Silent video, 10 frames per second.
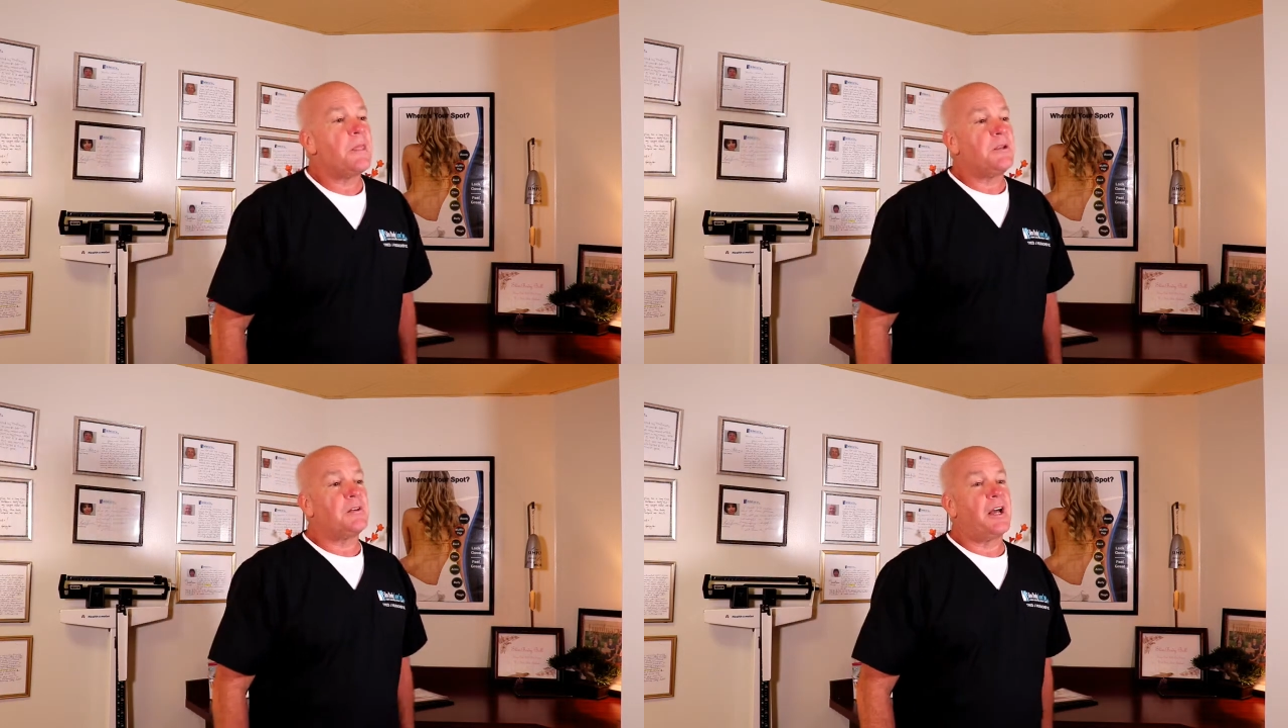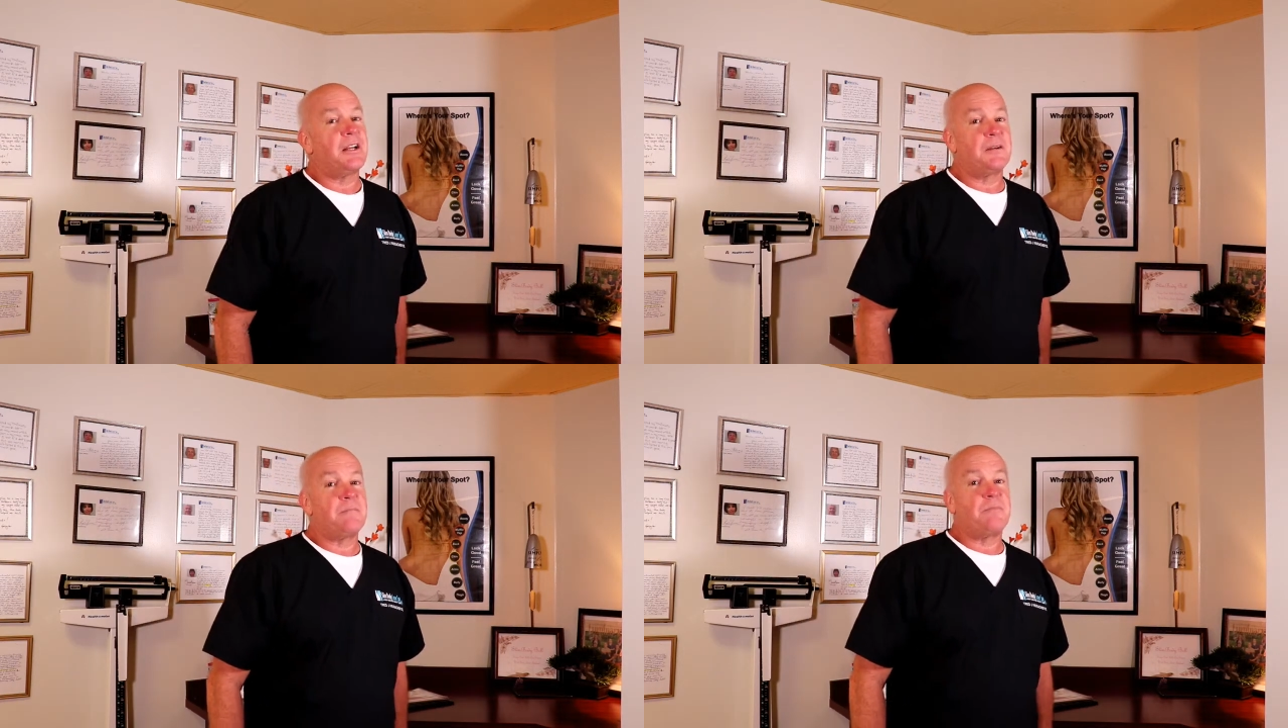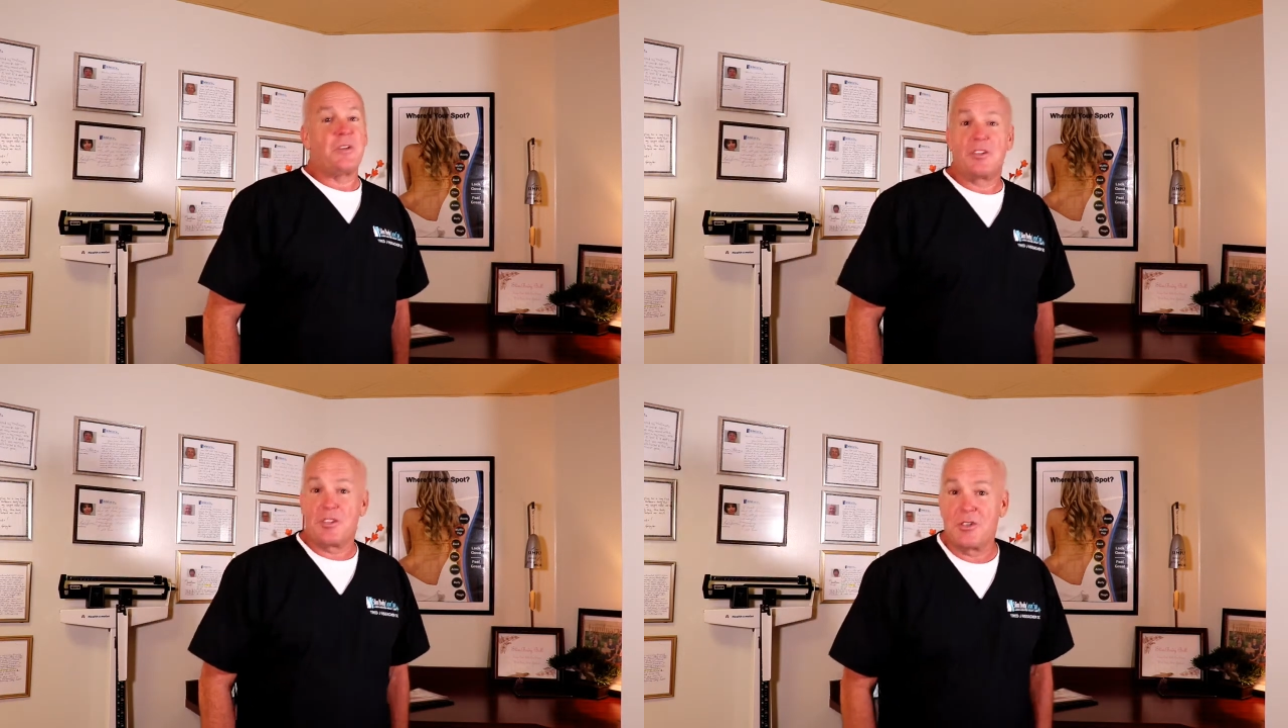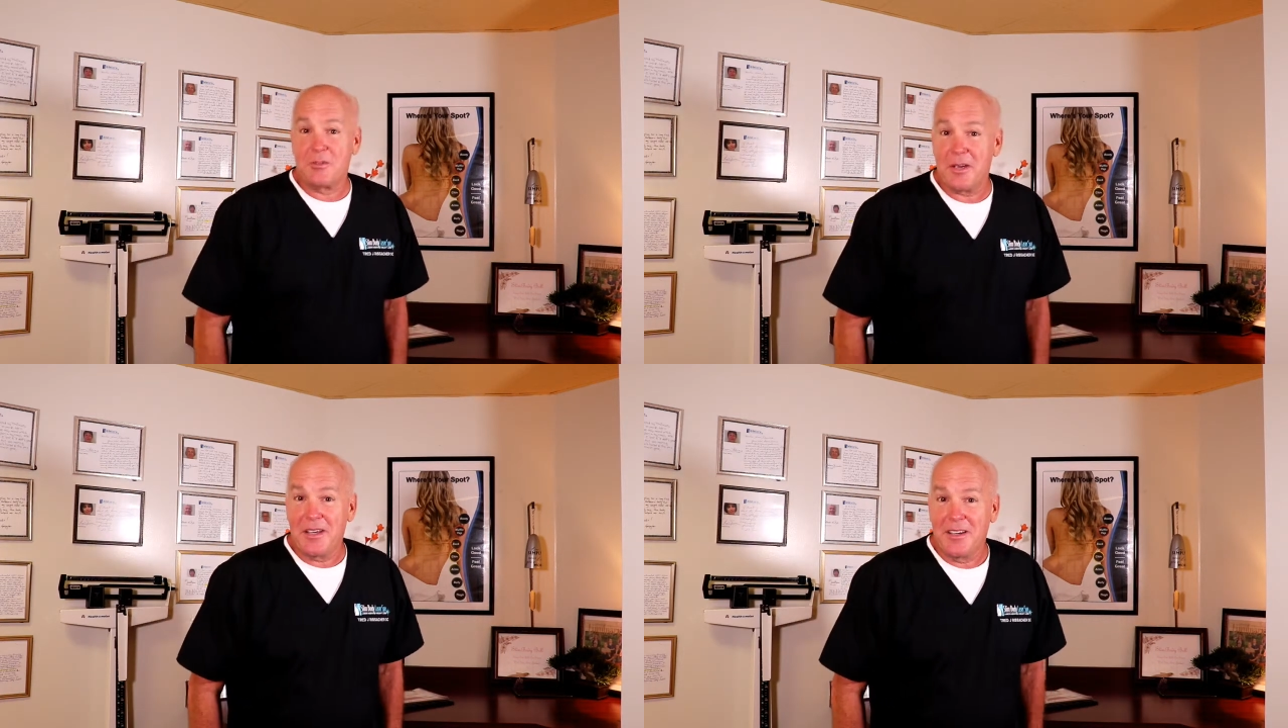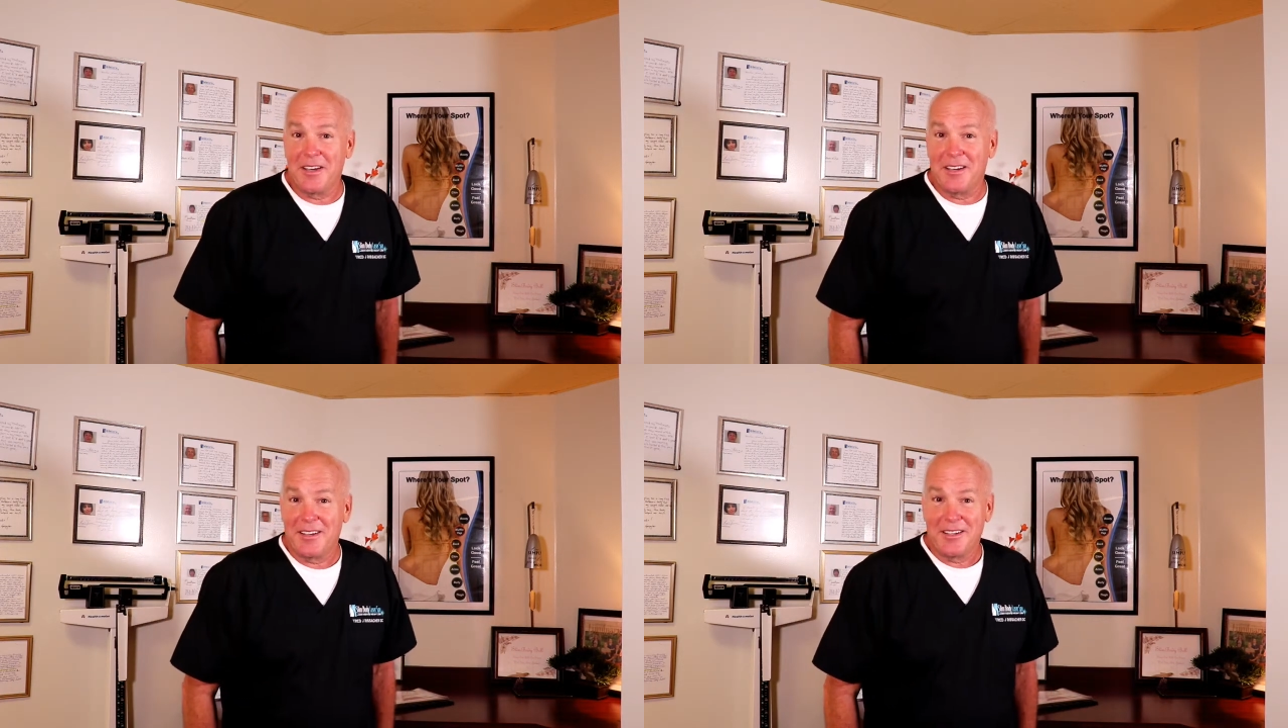You're like, excuse me?
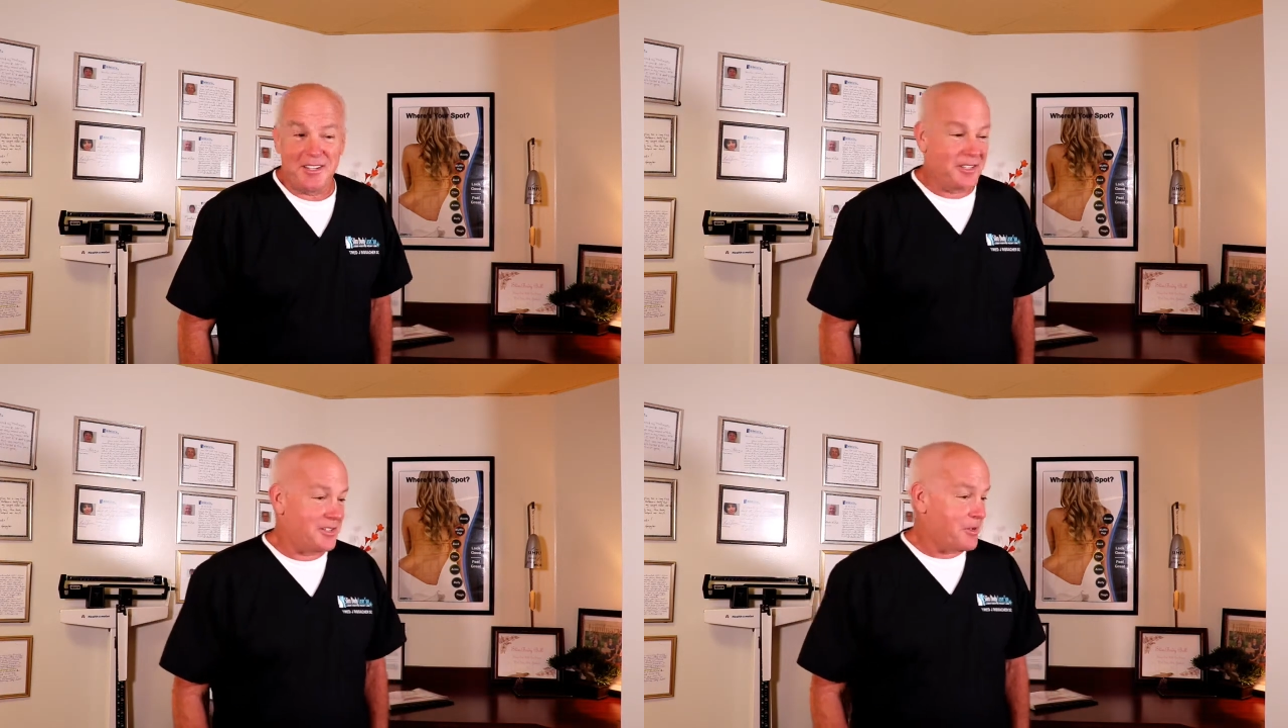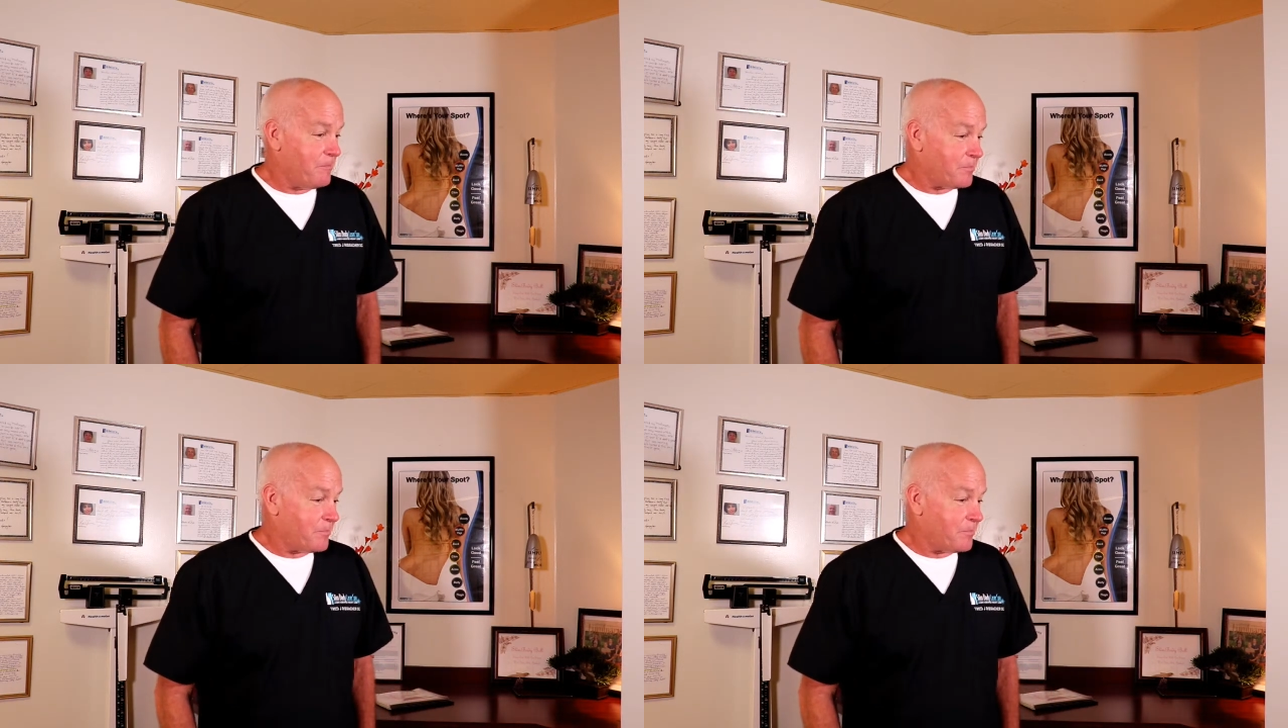She goes,